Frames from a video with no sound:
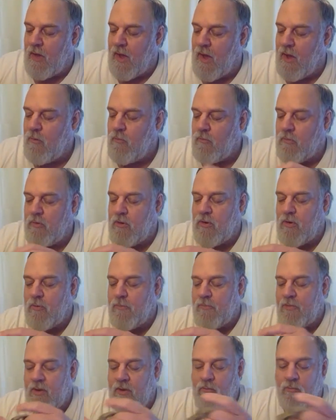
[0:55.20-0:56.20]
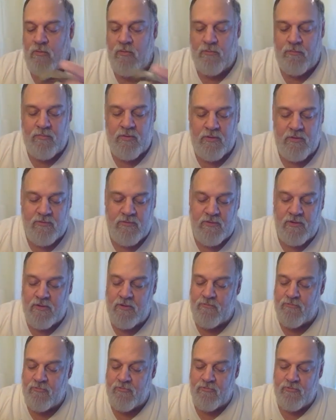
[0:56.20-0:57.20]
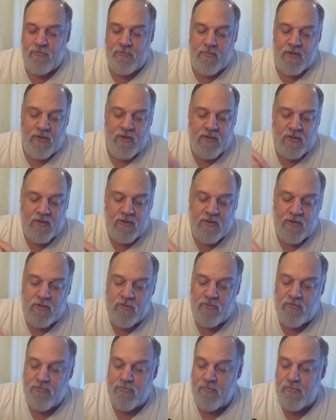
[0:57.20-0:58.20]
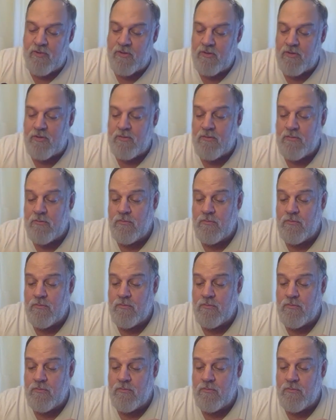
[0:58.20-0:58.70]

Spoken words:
I would hope that wouldn't be a thing for somebody that knows me.